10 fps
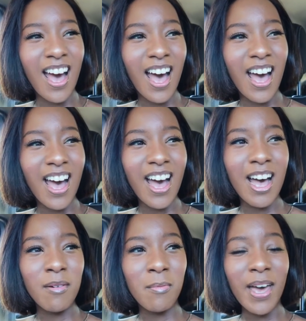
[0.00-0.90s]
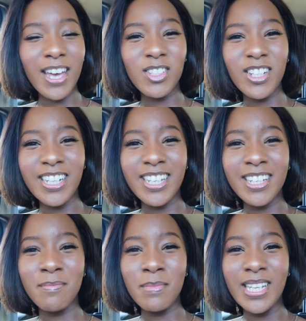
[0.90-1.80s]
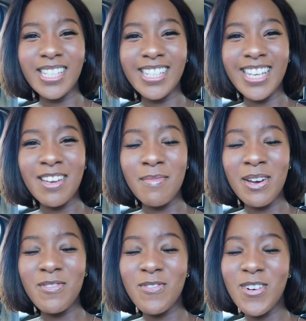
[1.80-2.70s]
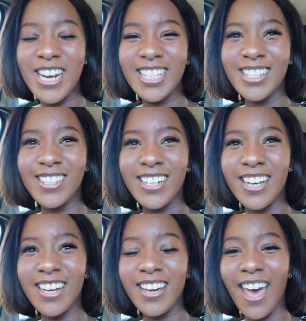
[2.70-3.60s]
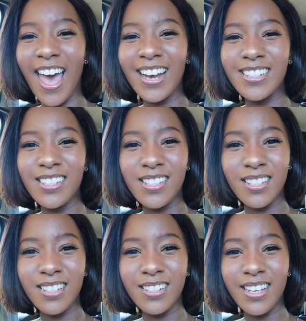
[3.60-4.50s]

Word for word: um, I'm actually meeting my friend today, Allison.